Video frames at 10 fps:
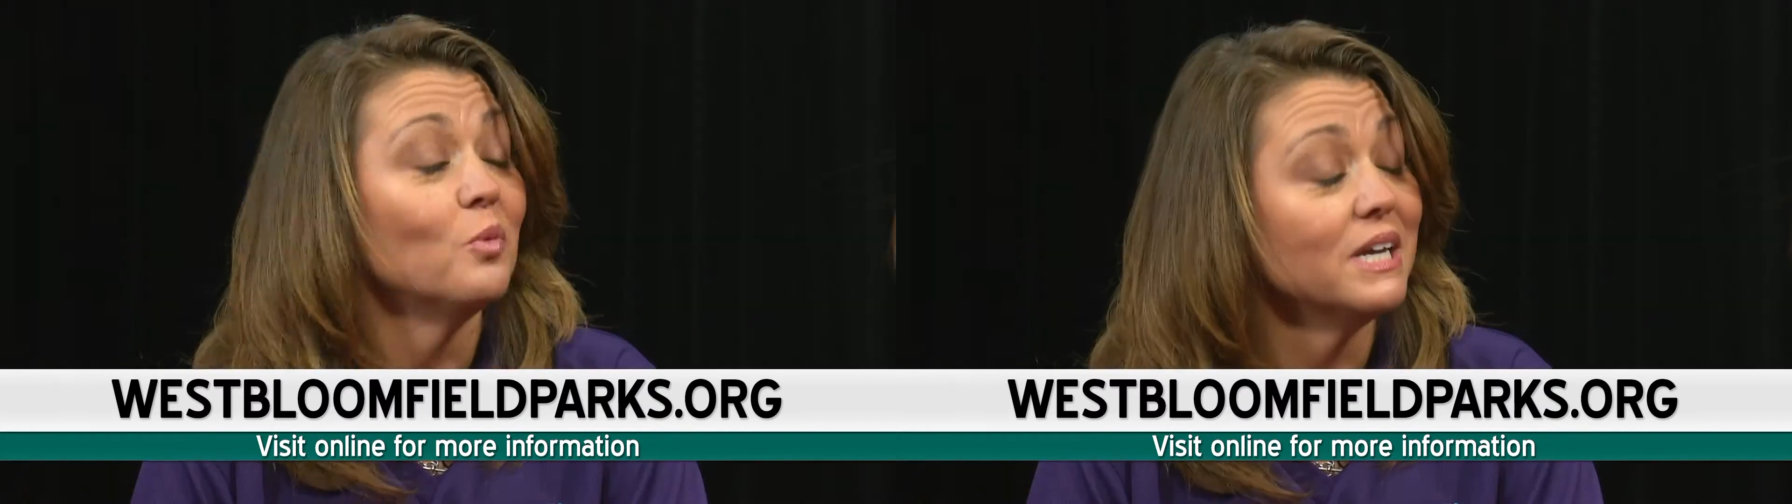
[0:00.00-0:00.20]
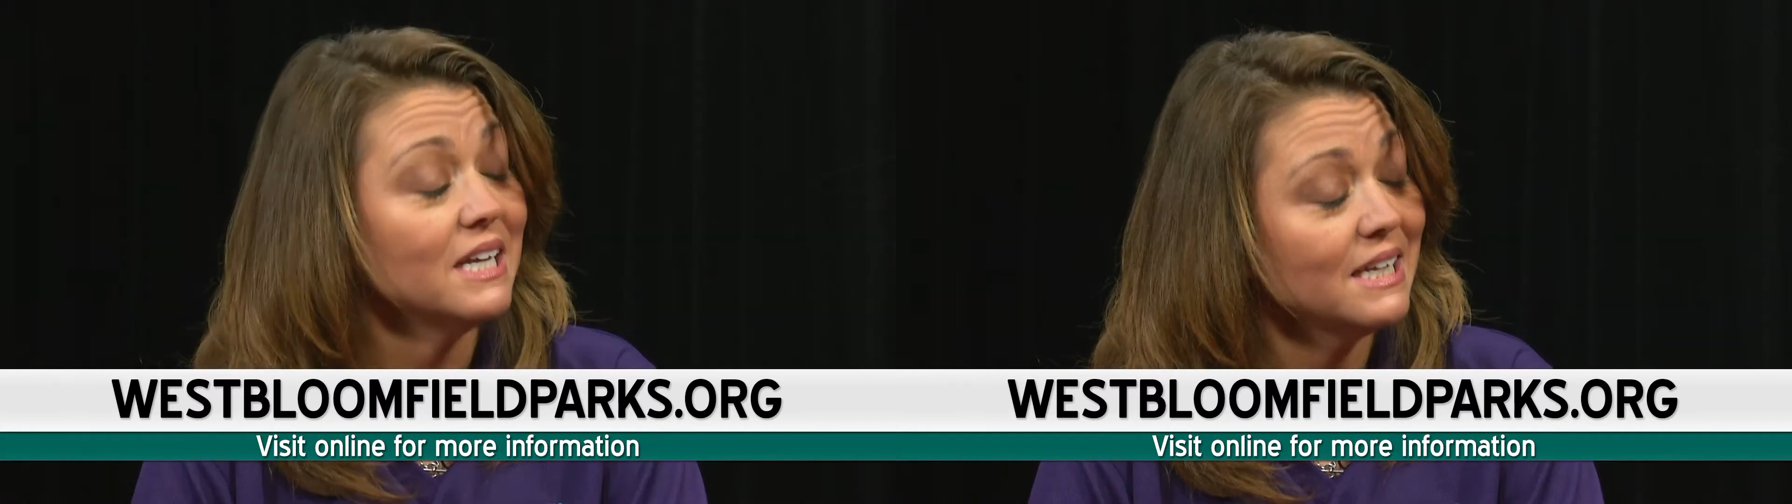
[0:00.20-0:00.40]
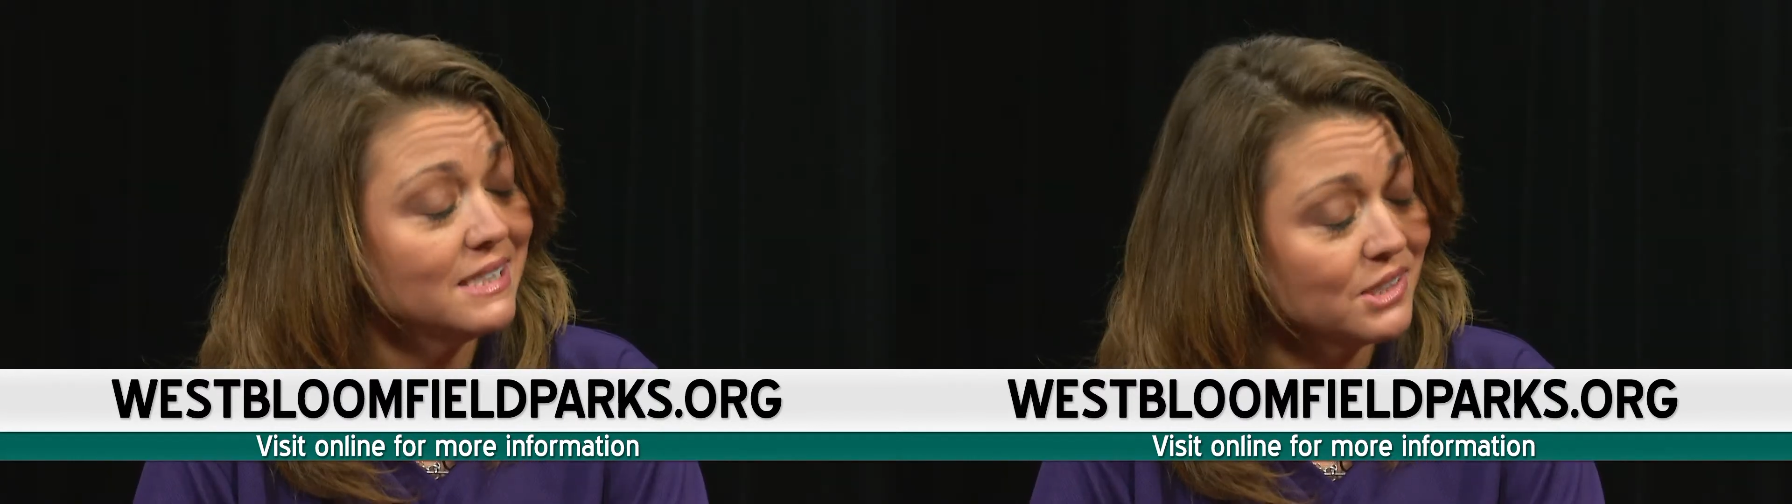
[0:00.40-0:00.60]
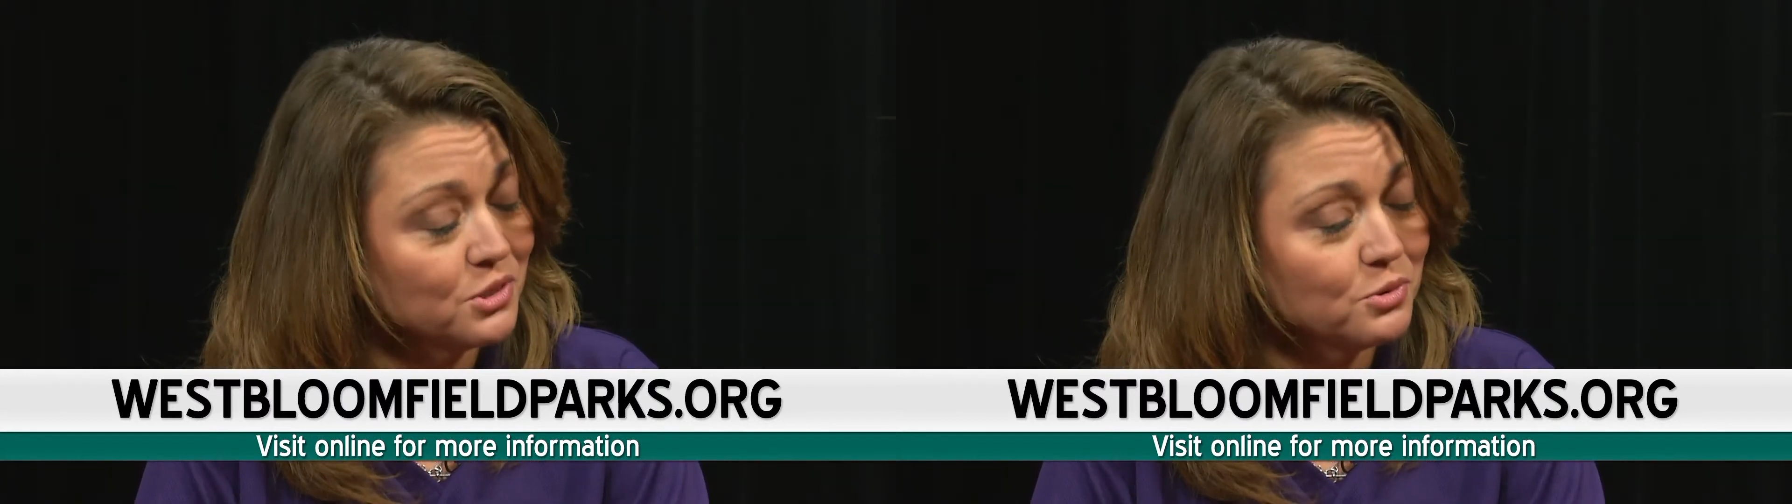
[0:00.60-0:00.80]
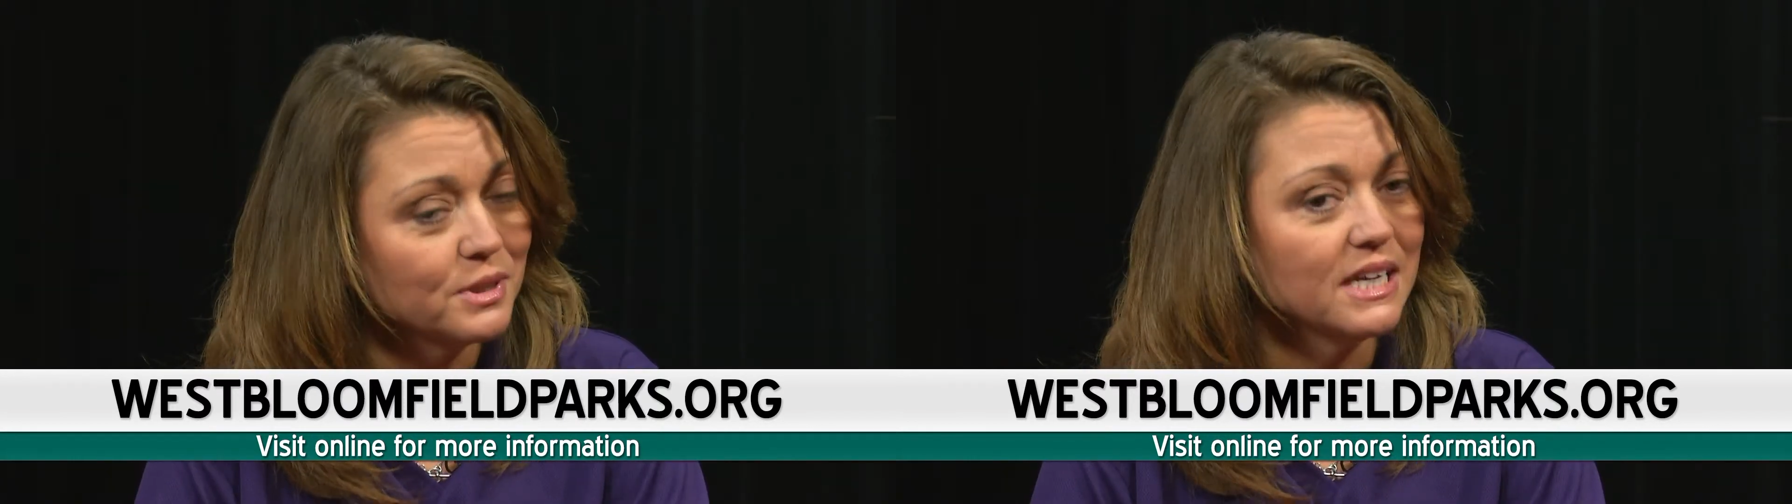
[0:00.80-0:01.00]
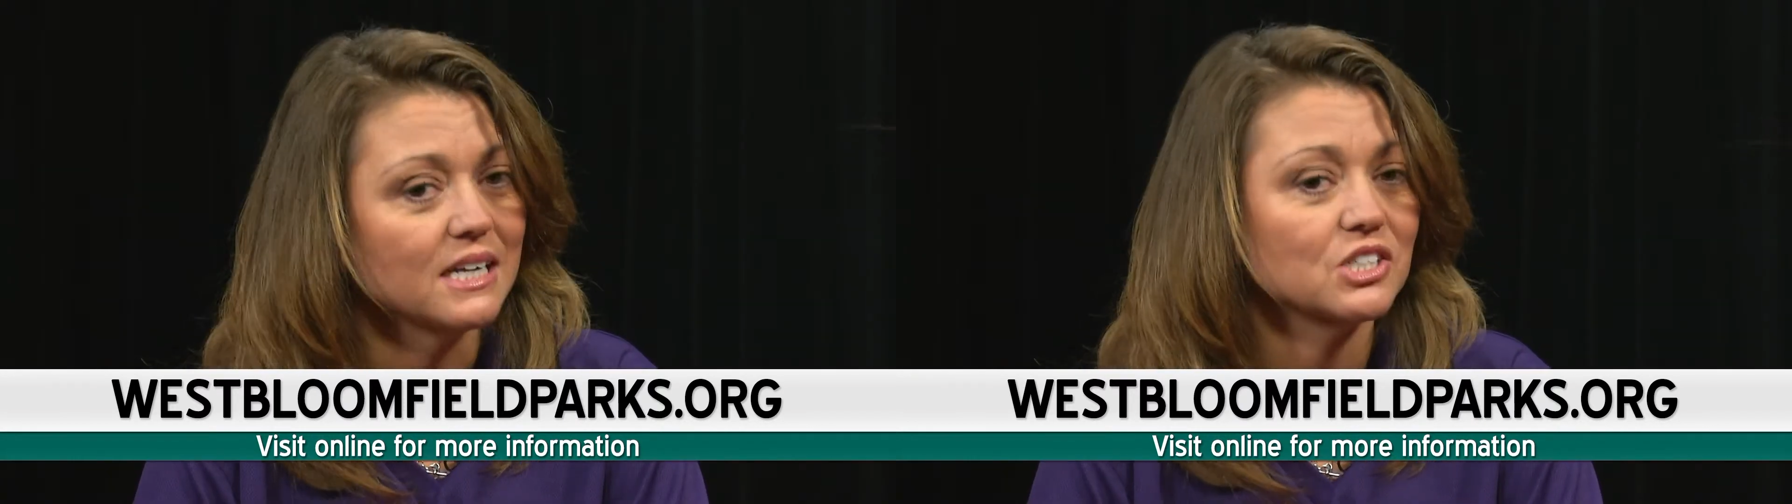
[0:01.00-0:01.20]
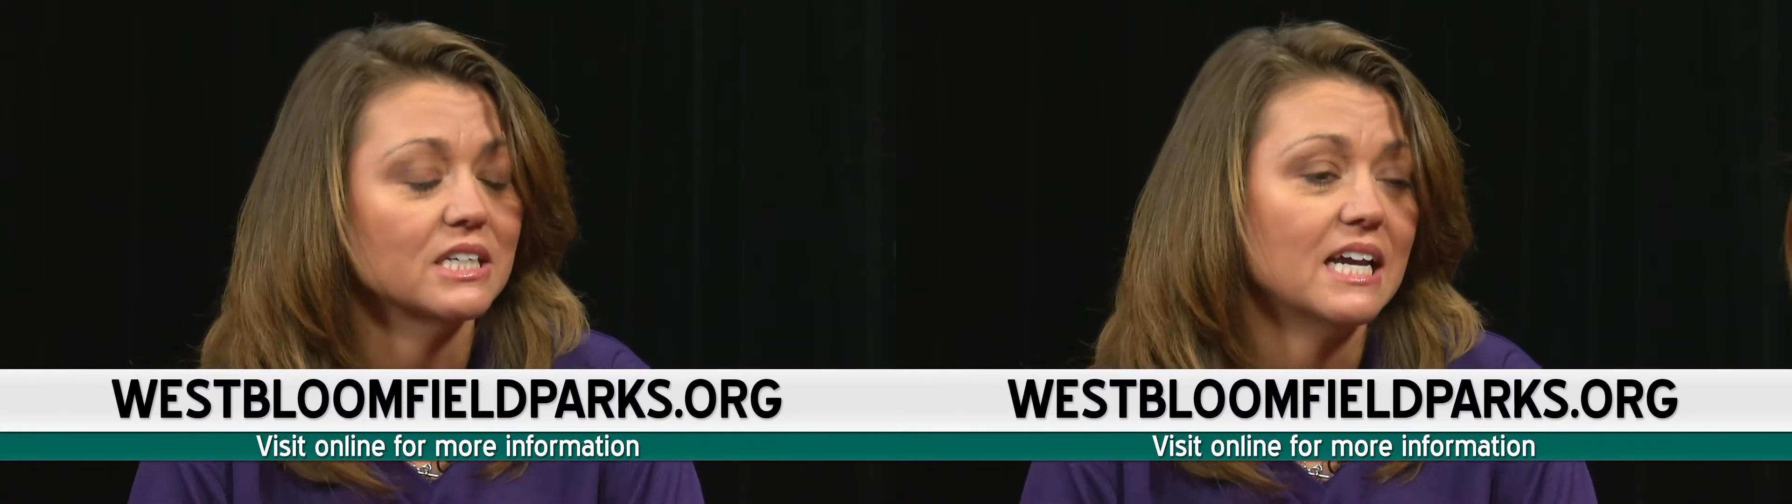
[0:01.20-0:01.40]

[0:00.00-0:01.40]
We do. We actually